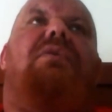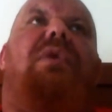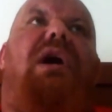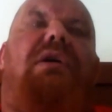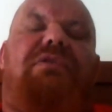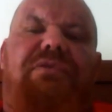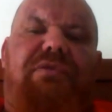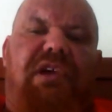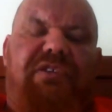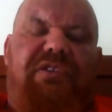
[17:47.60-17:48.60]
While
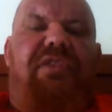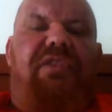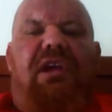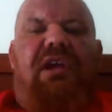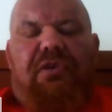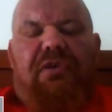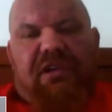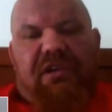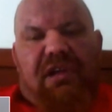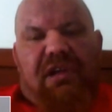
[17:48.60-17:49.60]
testosterone is
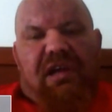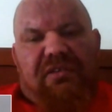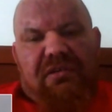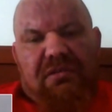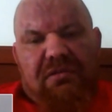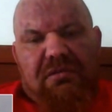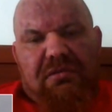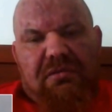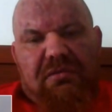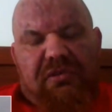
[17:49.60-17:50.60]
14 days.
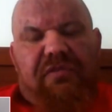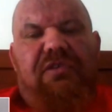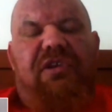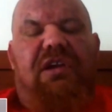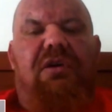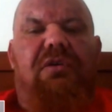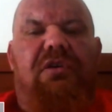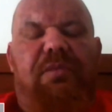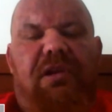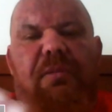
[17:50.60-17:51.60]
So if you take
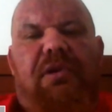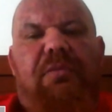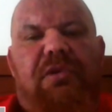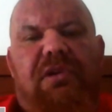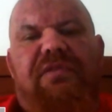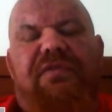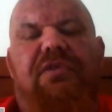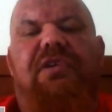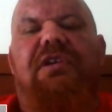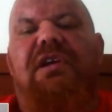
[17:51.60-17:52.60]
100 milligram on the Monday, in
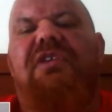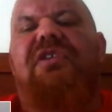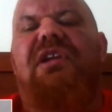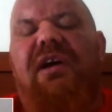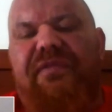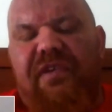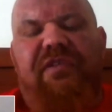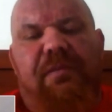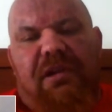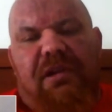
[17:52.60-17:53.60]
14 days, you're going to have
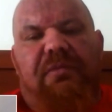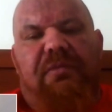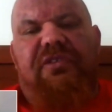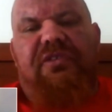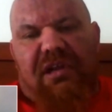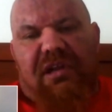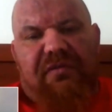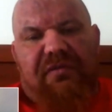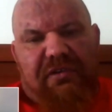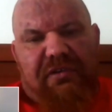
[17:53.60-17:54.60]
50 milligrams that's still
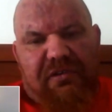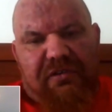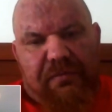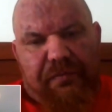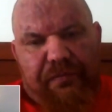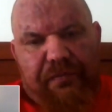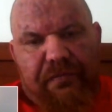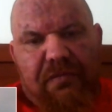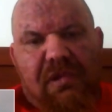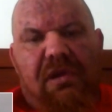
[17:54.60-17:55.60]
active in your system.
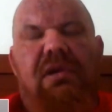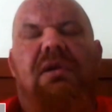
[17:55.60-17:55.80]
Sure.